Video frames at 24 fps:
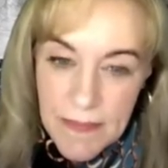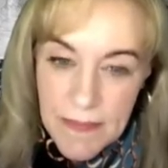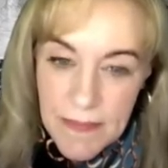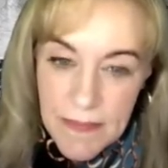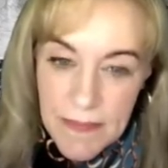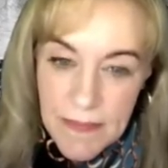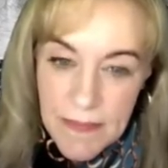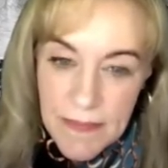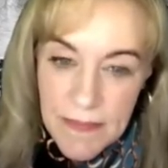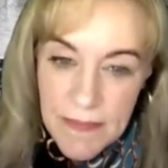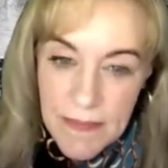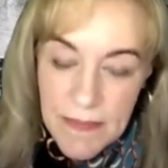
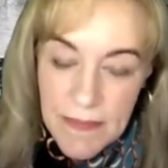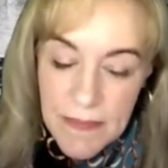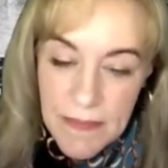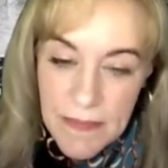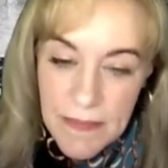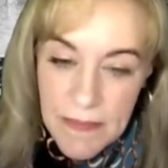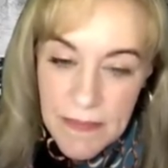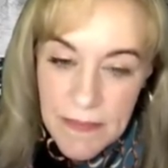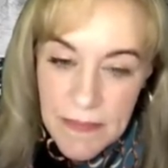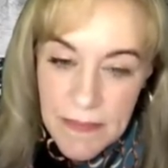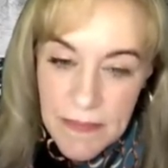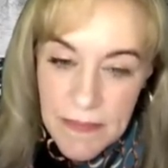
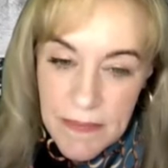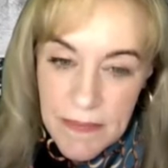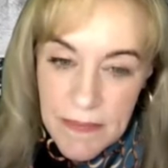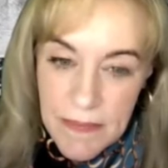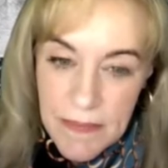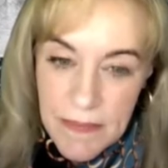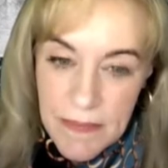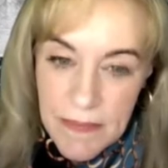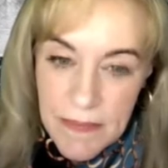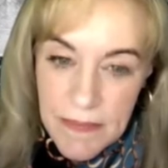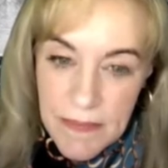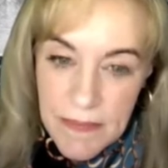
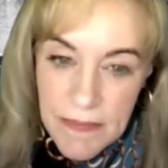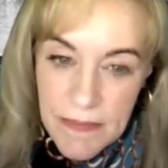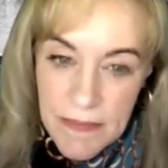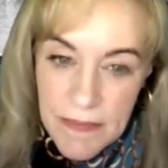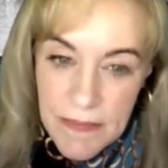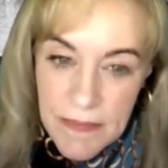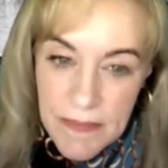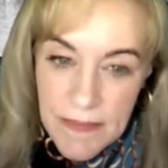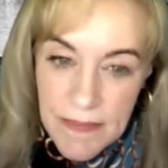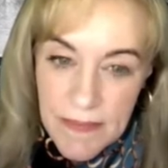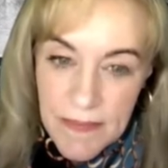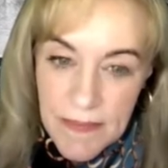
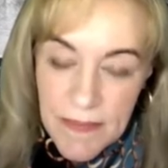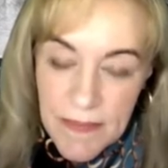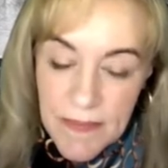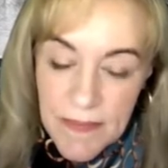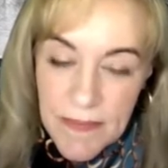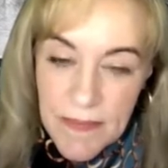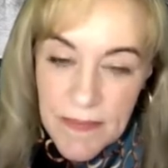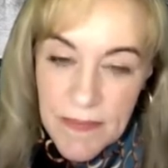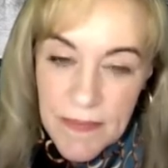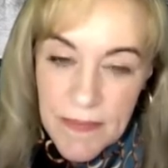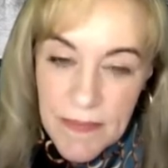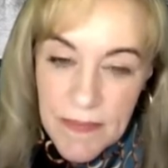
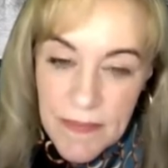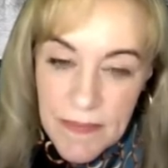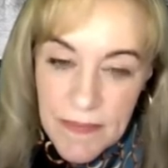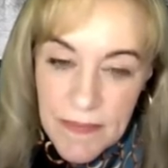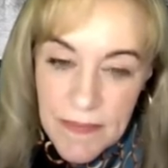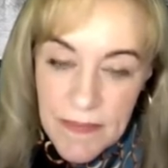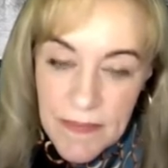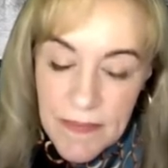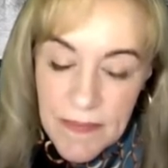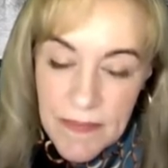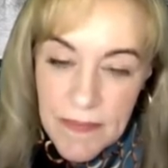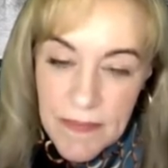
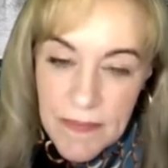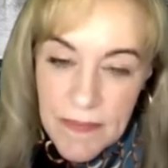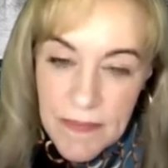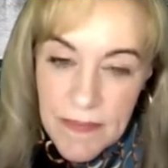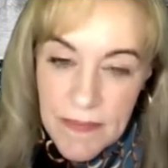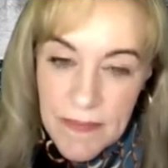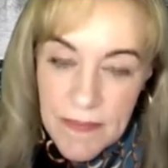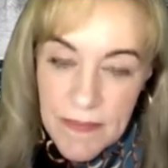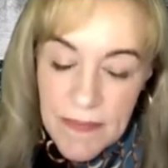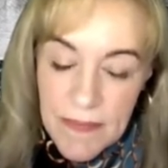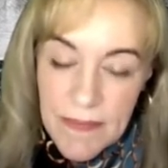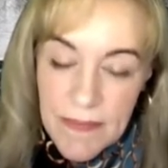
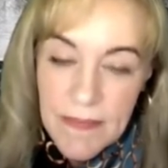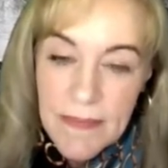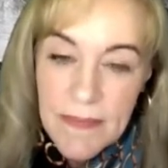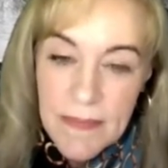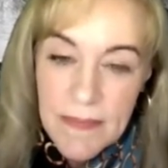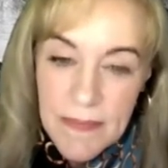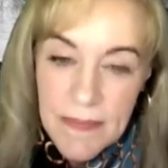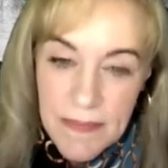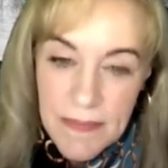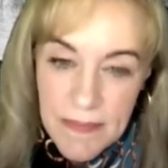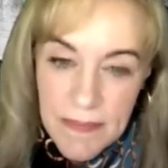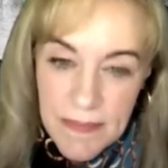
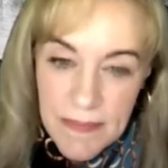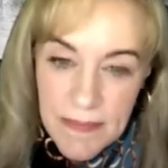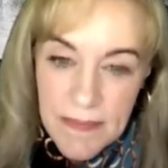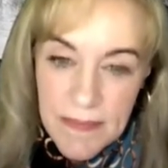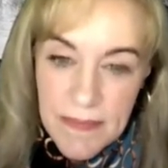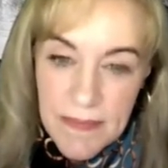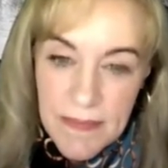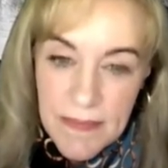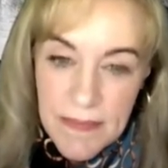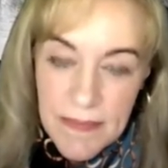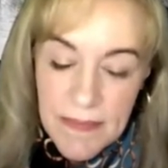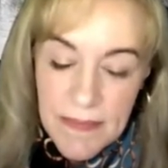
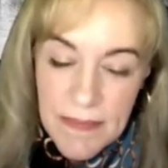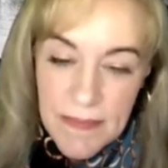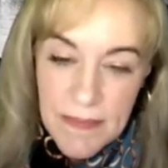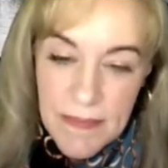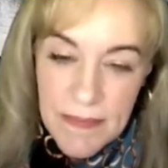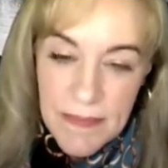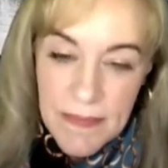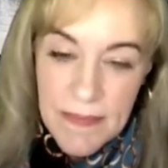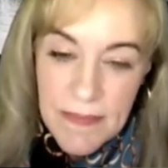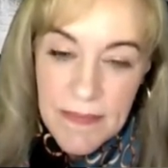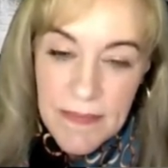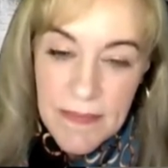
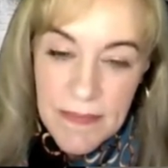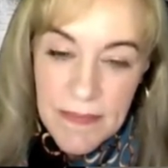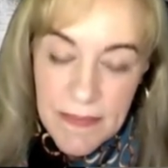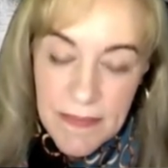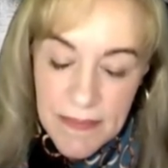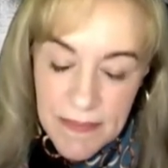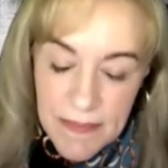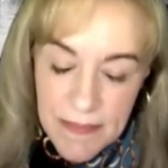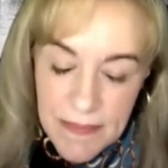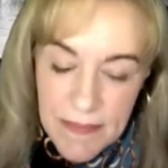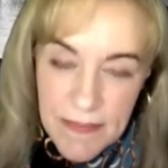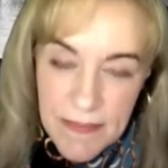
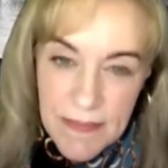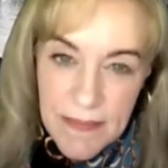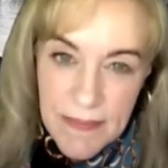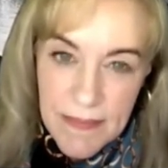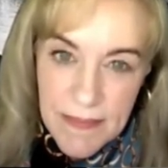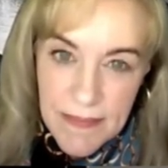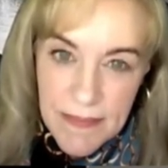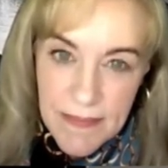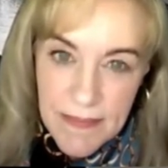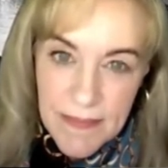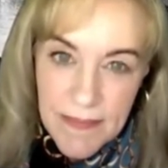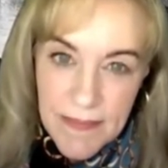
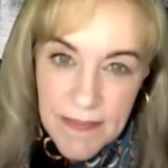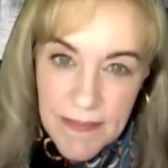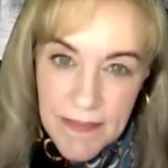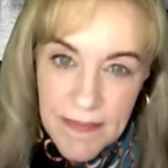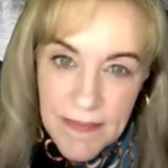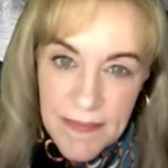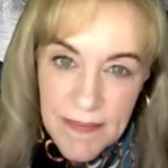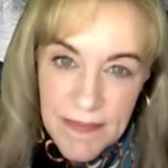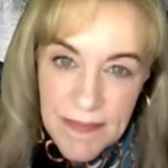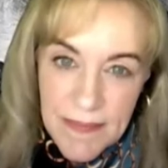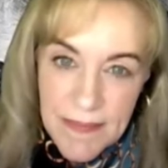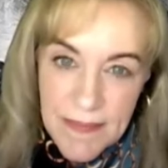
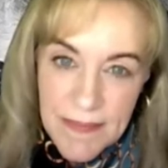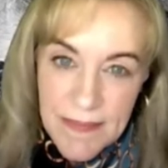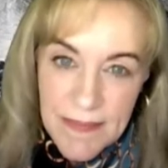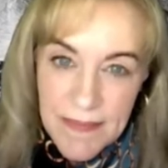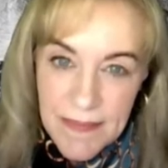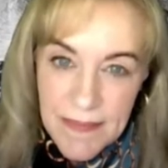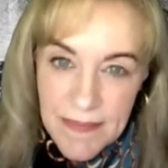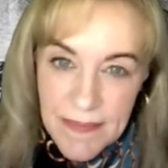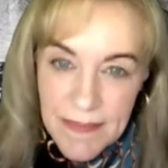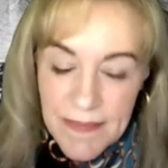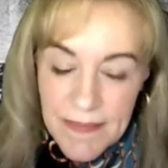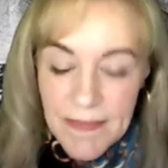
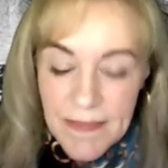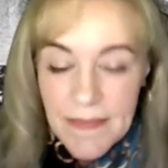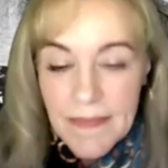(not speaking)